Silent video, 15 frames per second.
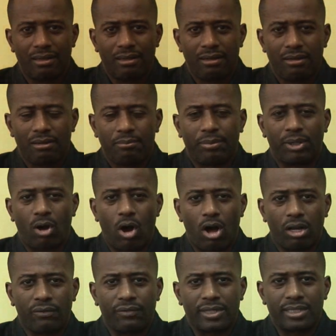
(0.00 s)
but all
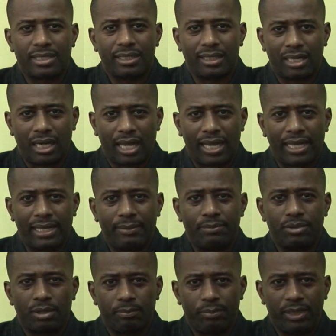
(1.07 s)
of us can claim to
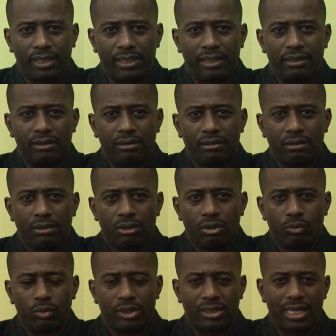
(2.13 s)
be
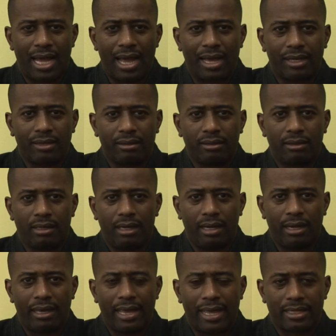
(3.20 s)
what Doc
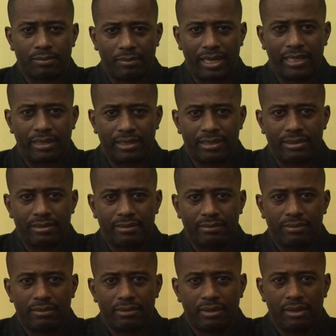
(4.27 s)
has made us.
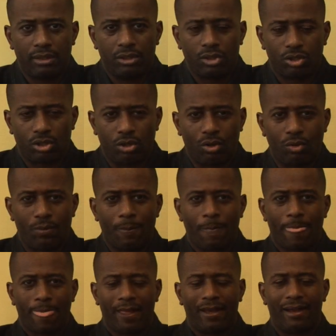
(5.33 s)
So
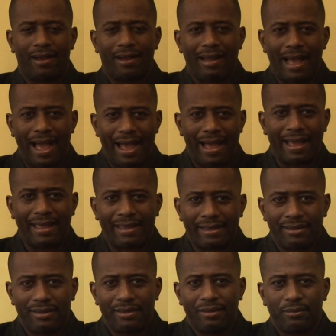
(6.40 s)
I,
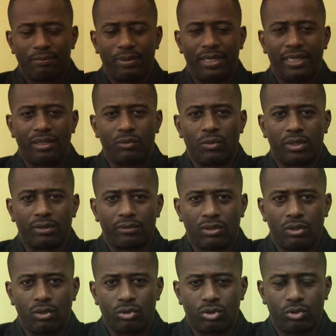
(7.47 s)
being one of
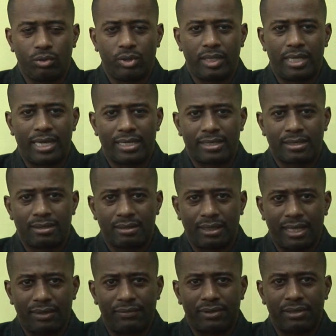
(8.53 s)
those who he has
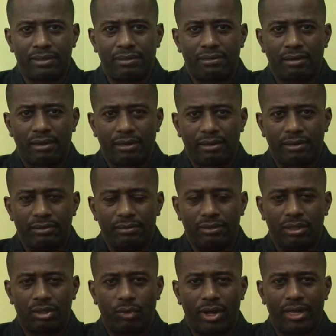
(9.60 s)
given the
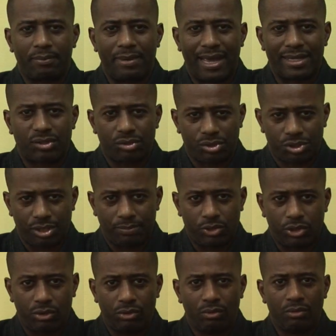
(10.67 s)
Grandmastership
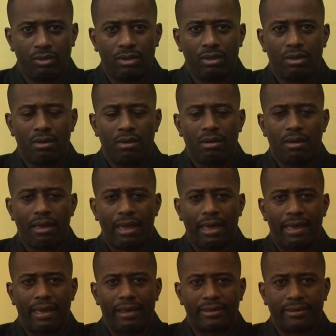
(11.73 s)
to,
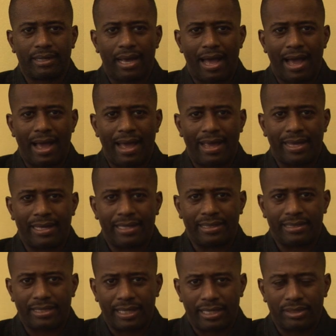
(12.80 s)
and I
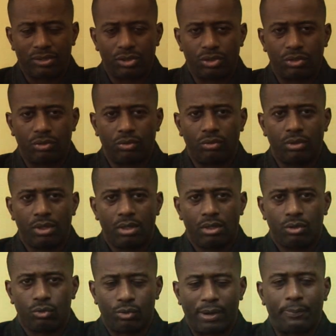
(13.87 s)
intend to
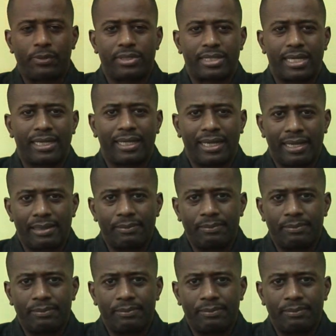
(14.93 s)
represent him